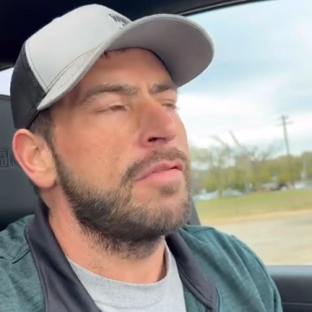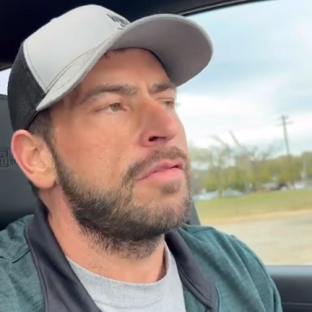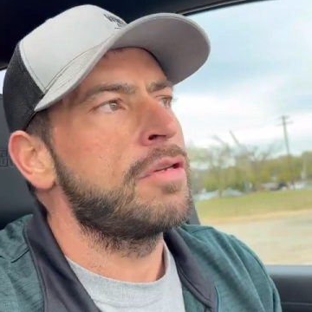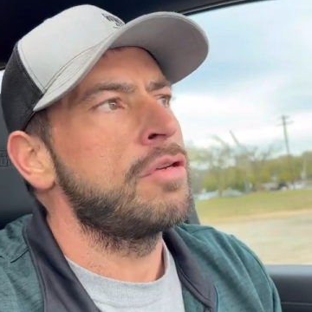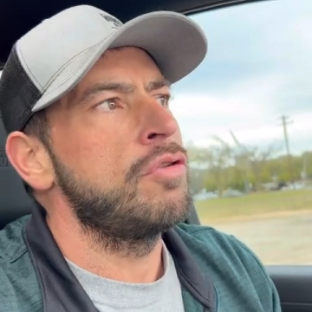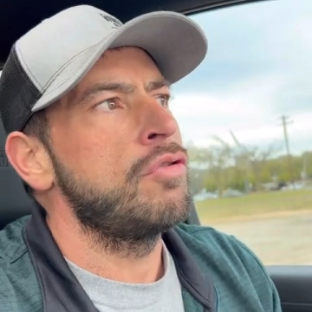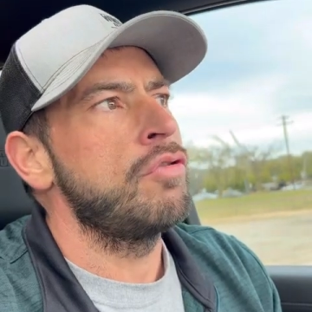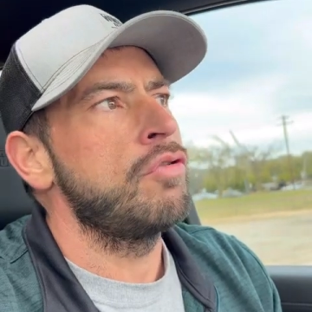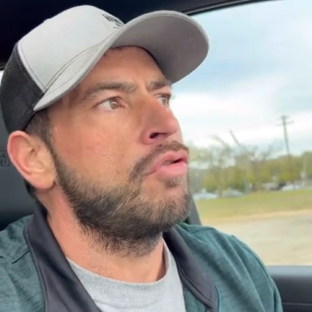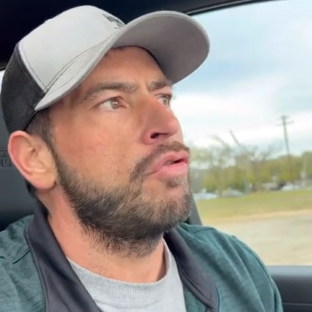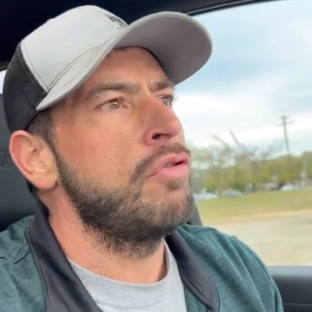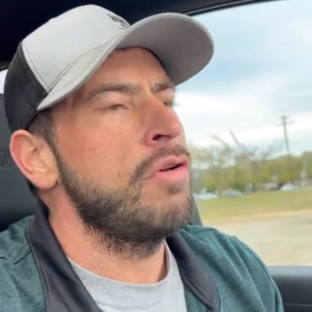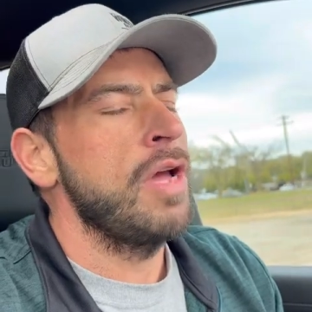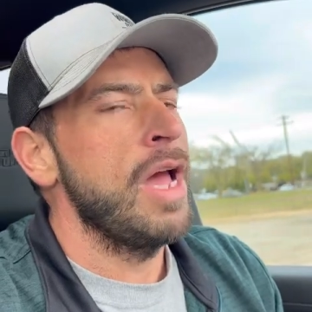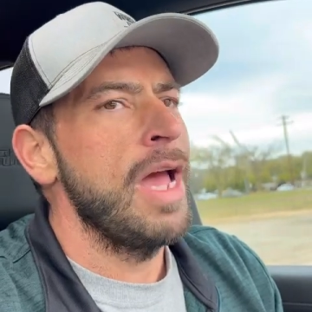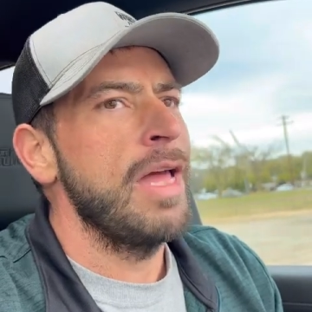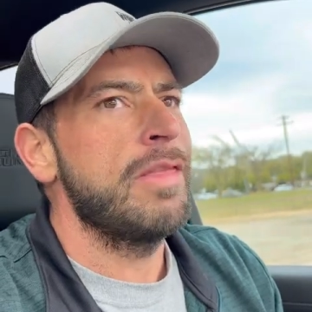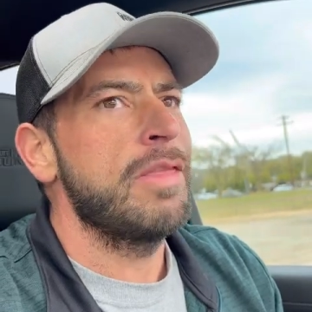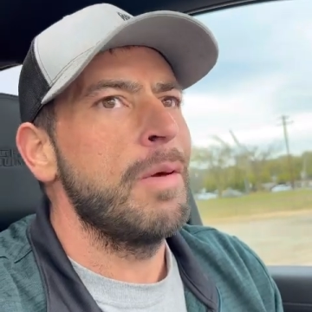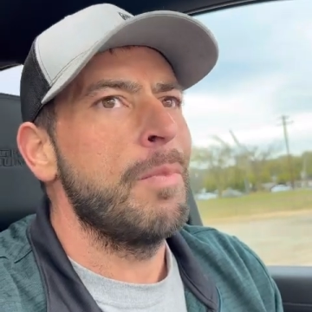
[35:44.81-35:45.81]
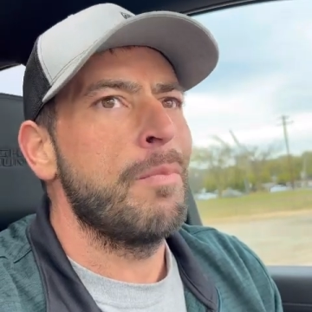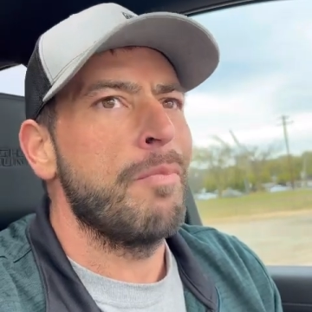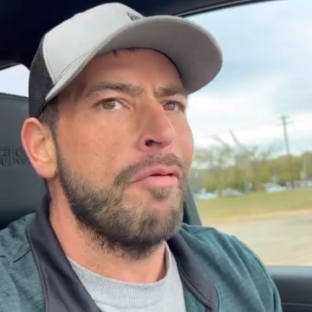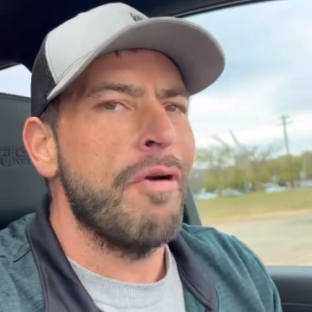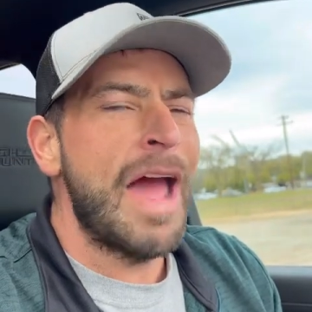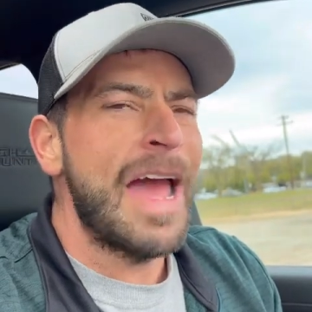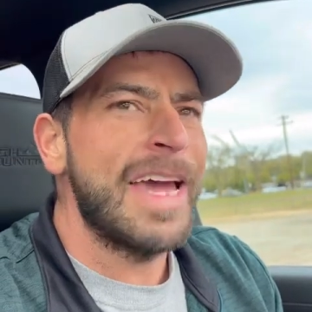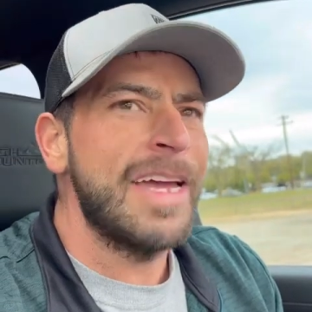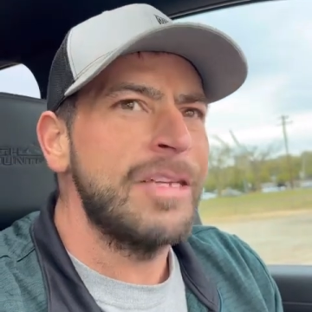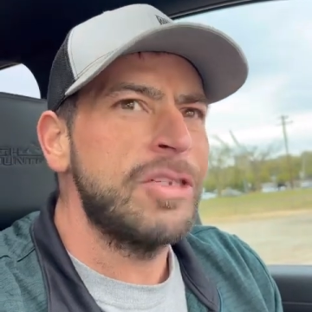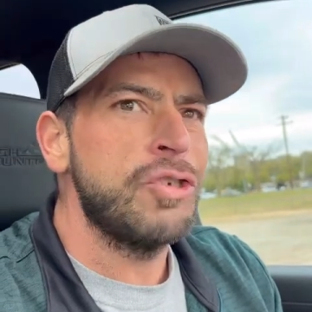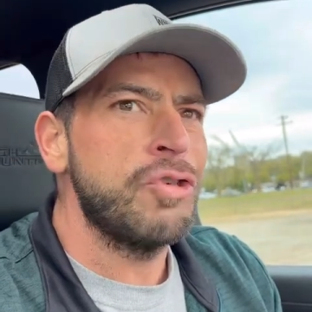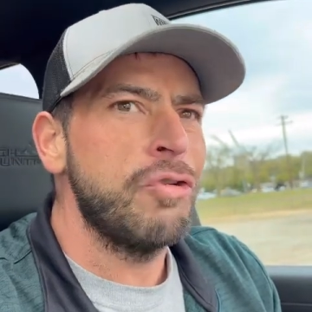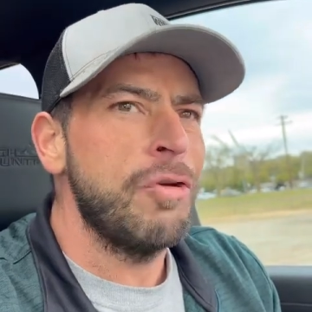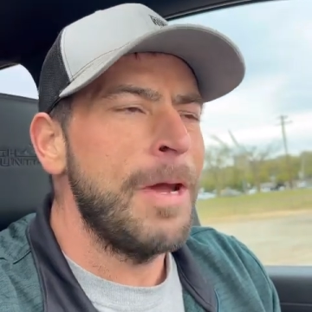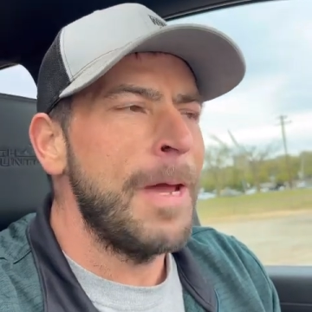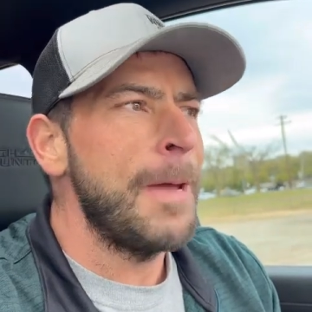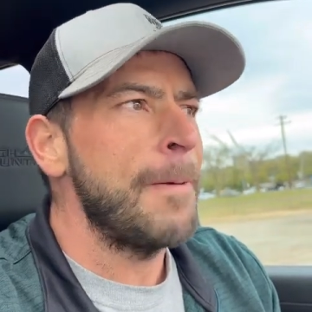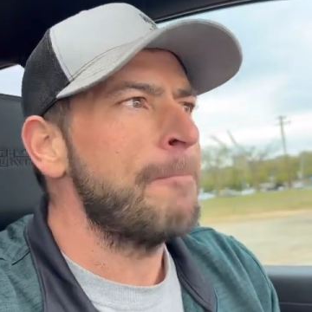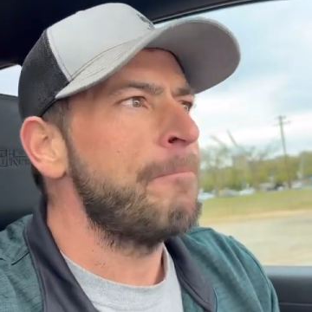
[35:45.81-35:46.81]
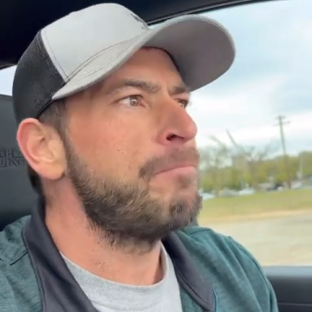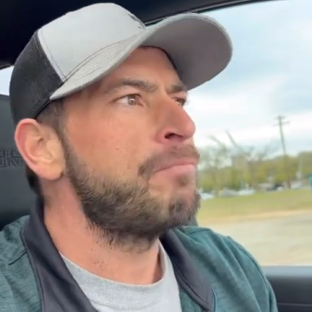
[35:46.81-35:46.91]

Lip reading: to create the bracketry.